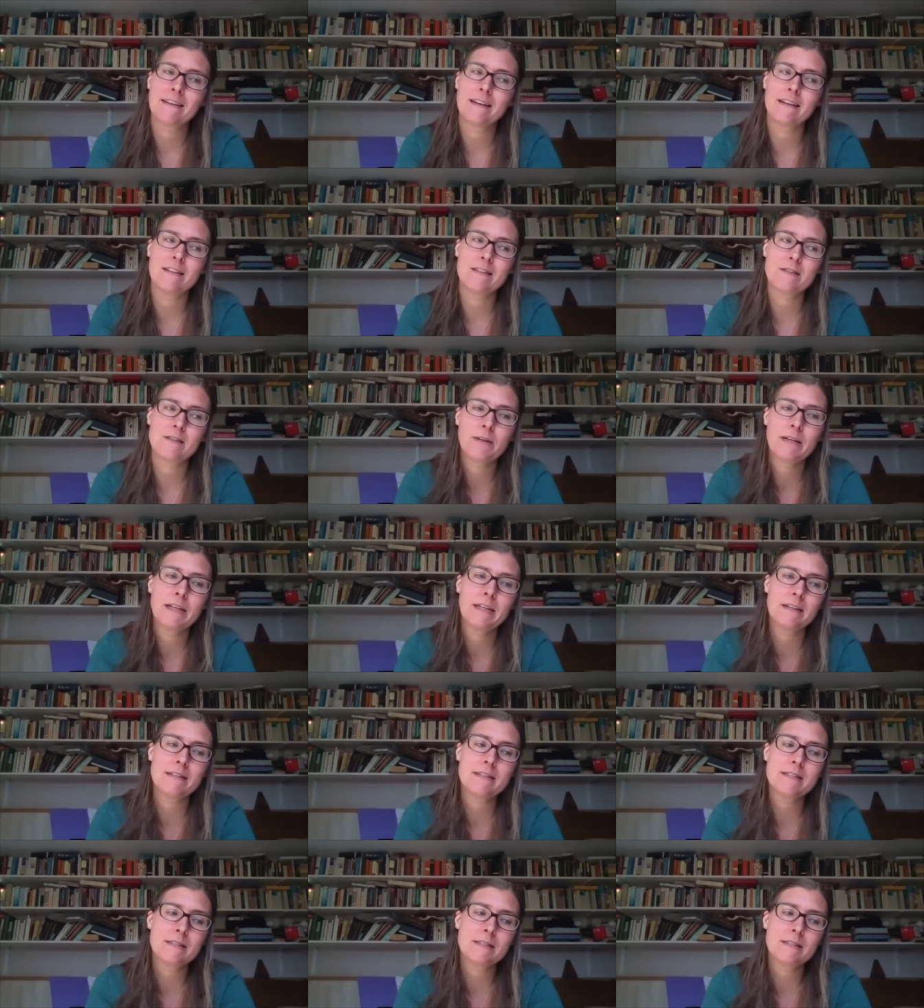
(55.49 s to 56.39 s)
And it's really
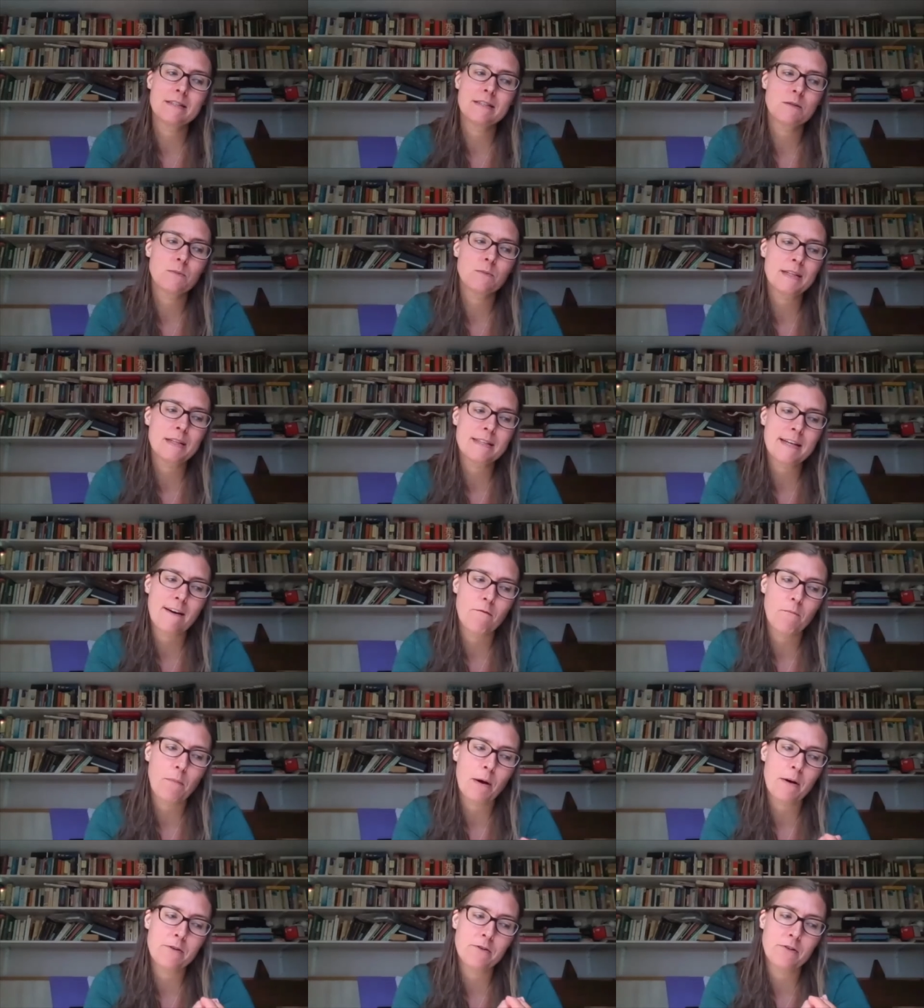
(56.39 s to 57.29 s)
nice as well to
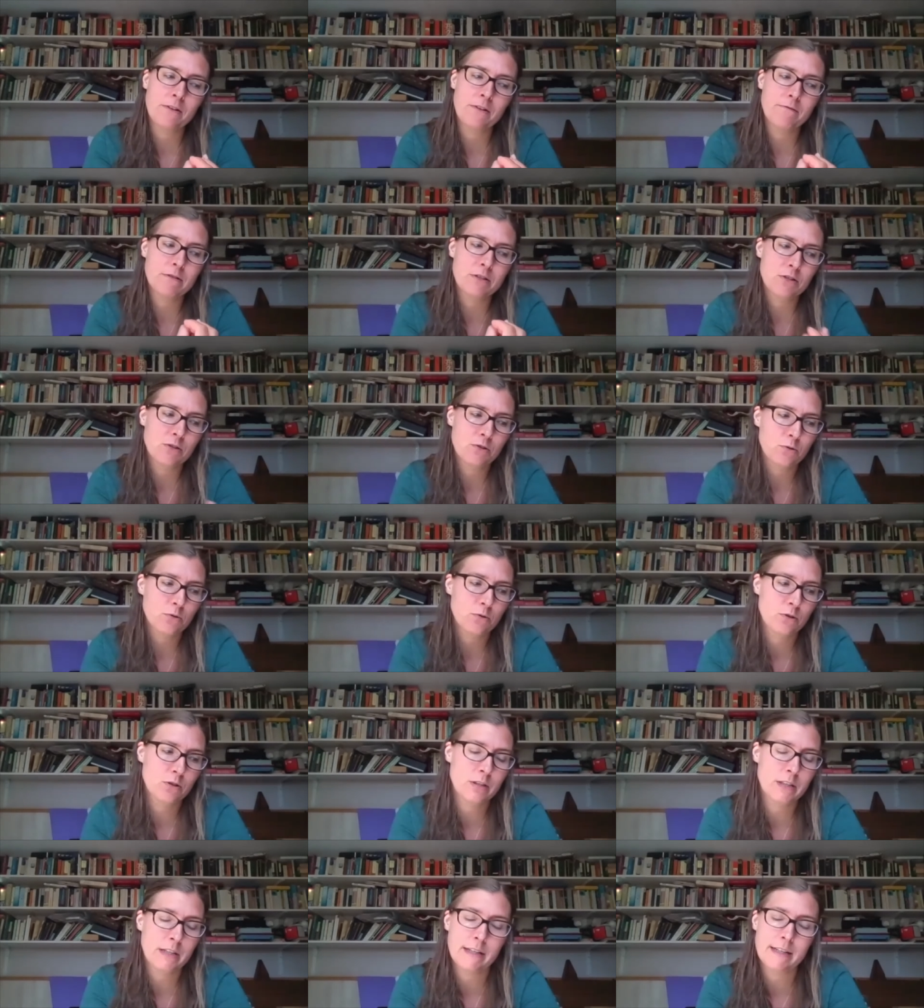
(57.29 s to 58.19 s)
have poetry restored
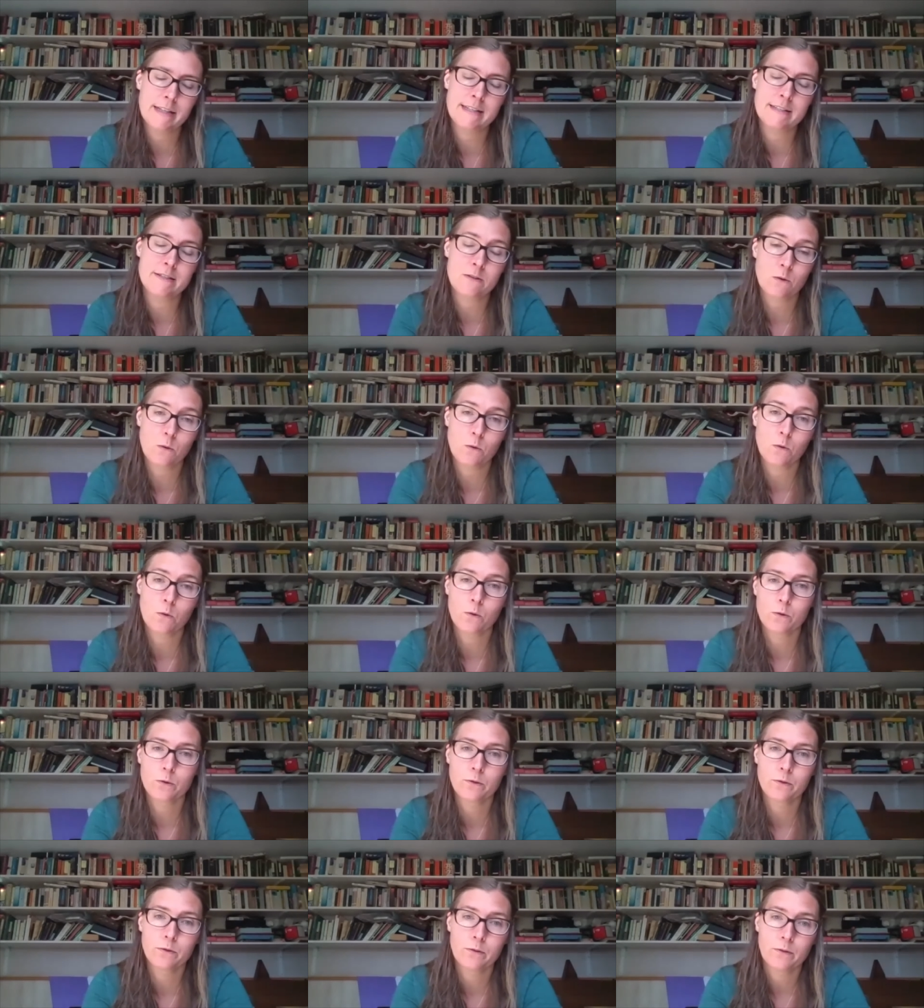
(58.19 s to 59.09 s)
to its oral